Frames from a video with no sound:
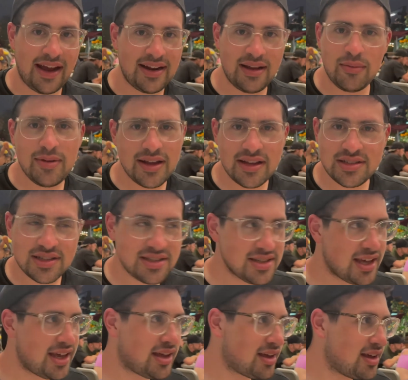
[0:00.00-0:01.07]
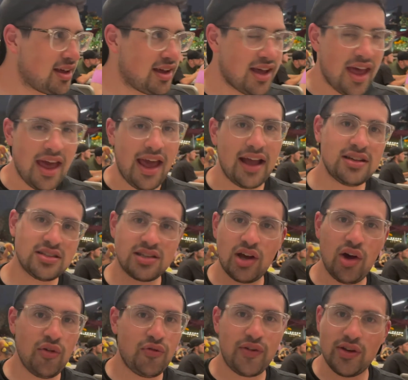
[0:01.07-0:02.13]
I mean, it's just It just
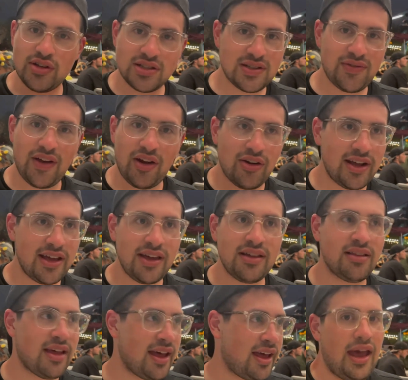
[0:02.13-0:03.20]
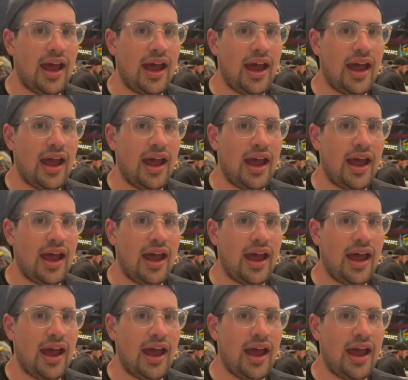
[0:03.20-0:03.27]
all feels very like,